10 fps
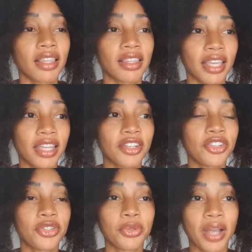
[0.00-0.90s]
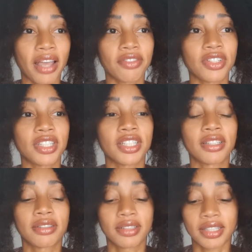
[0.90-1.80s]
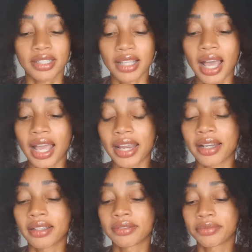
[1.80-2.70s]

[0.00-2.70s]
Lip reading: Then you have to decide,